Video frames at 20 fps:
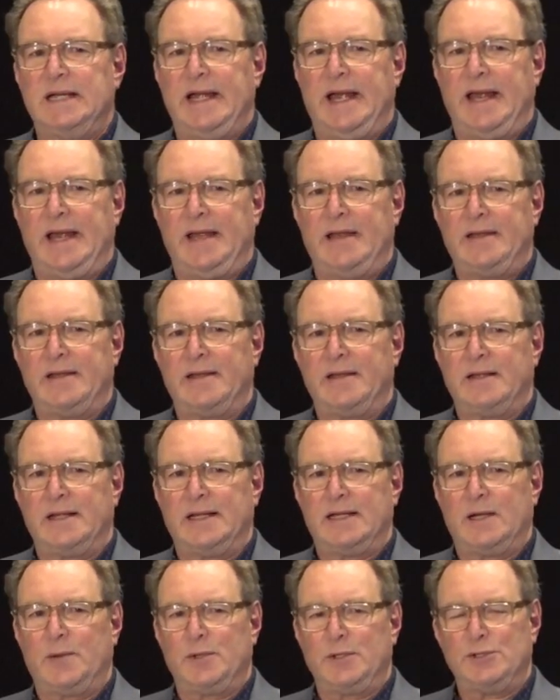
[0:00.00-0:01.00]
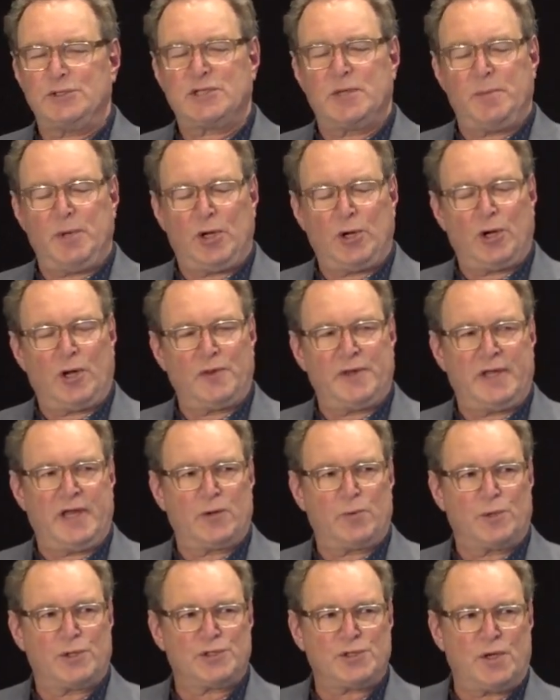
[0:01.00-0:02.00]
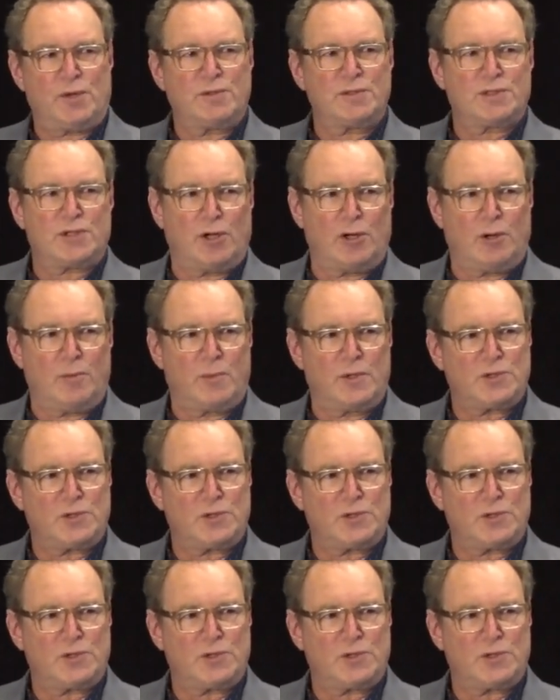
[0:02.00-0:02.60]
and what used to be called the Edward Jones Dome,